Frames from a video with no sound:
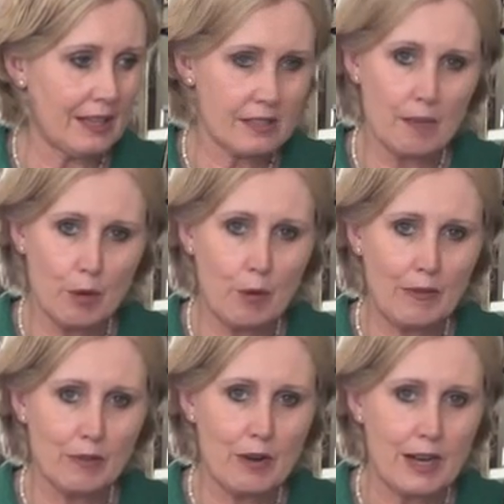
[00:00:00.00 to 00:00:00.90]

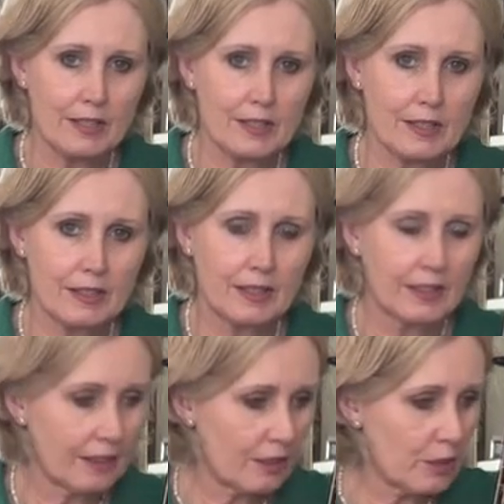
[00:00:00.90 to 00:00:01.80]
semiquaver rest.
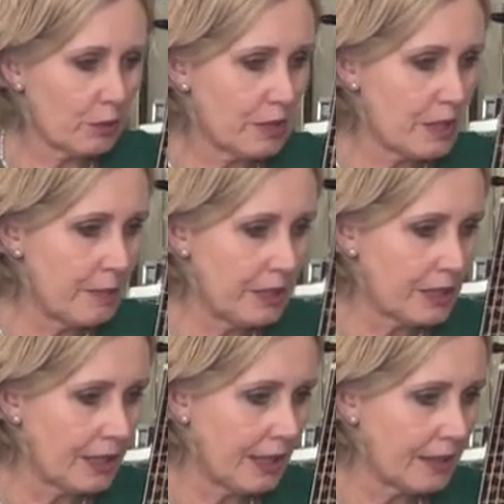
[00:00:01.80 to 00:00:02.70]
I just wanted to
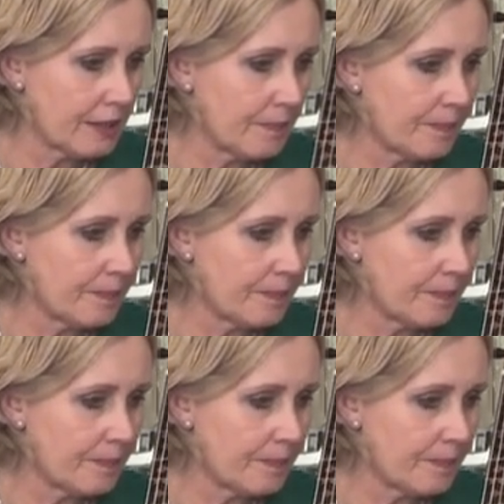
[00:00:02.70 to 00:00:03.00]
mention that.